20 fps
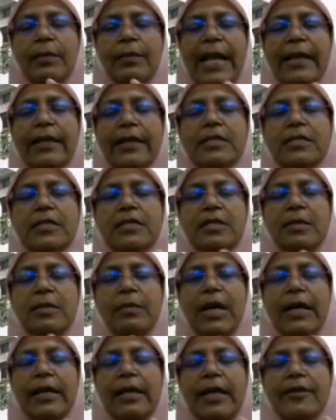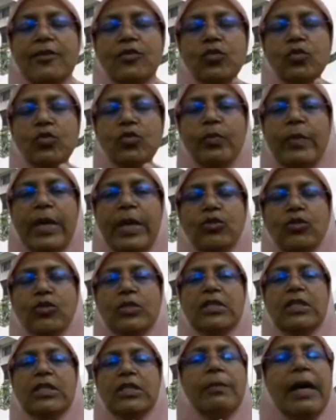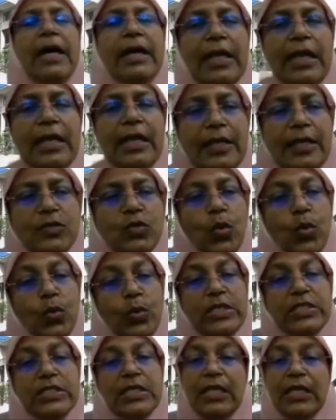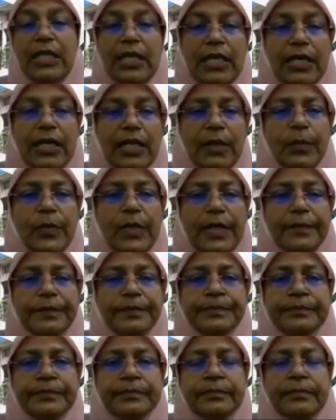balance the markets to make sure the market is always in equilibrium.